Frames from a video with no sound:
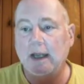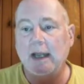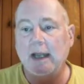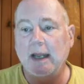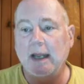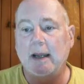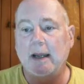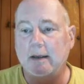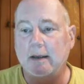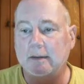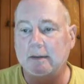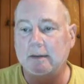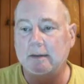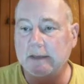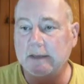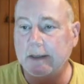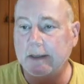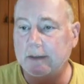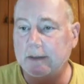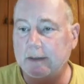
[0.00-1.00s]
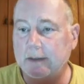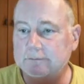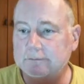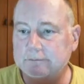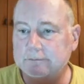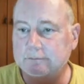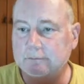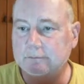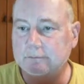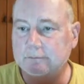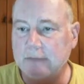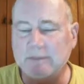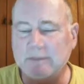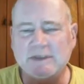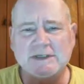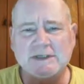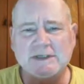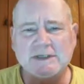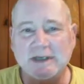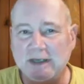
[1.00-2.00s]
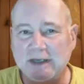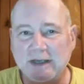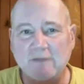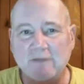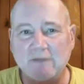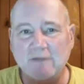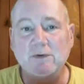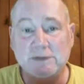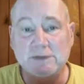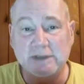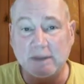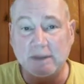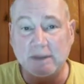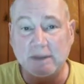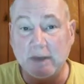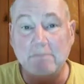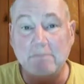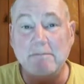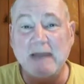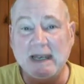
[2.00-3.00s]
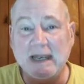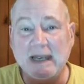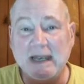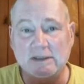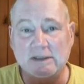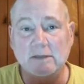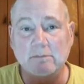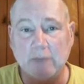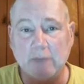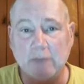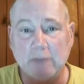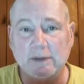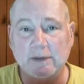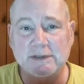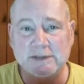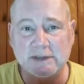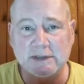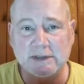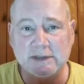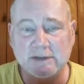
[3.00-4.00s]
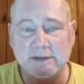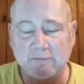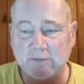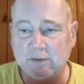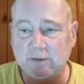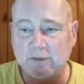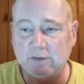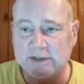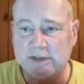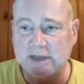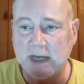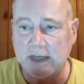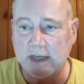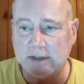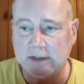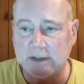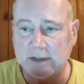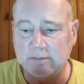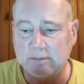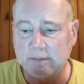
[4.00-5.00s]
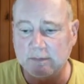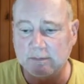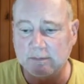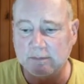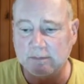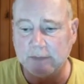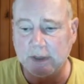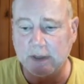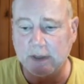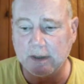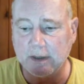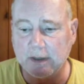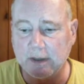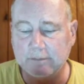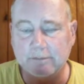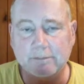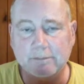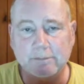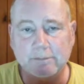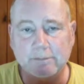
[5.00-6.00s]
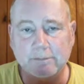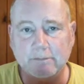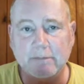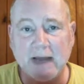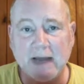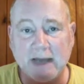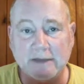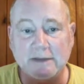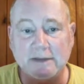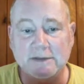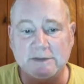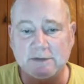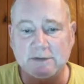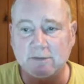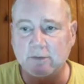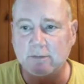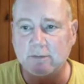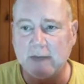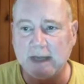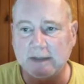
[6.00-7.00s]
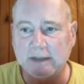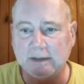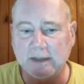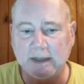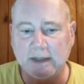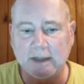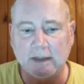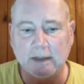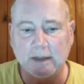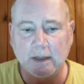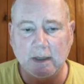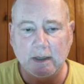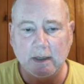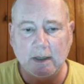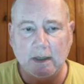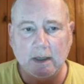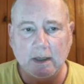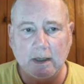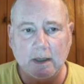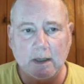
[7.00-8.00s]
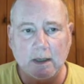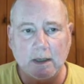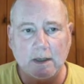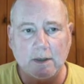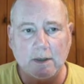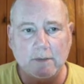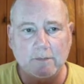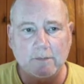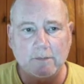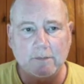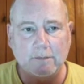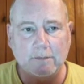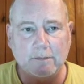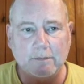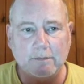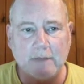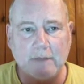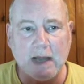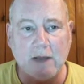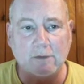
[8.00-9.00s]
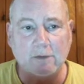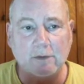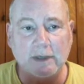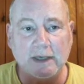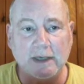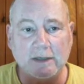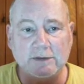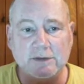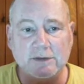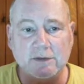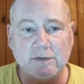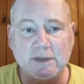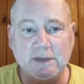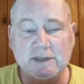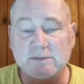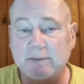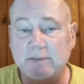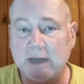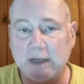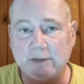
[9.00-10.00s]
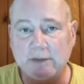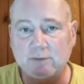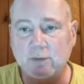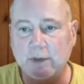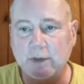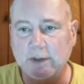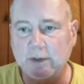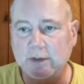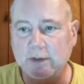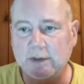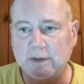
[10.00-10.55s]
And I'm just going to give you some amazing bonuses if you decide to buy this through my link. I'll link to this page where you